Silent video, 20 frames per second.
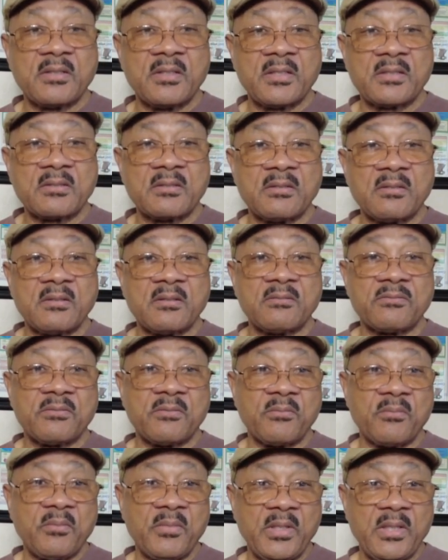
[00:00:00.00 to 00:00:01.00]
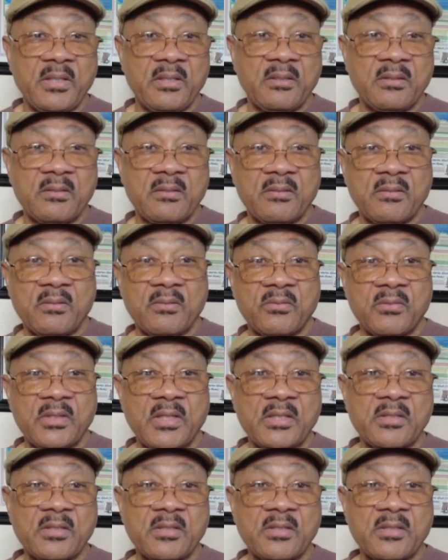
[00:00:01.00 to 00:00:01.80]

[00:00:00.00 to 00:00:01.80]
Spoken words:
That's love for me, you know,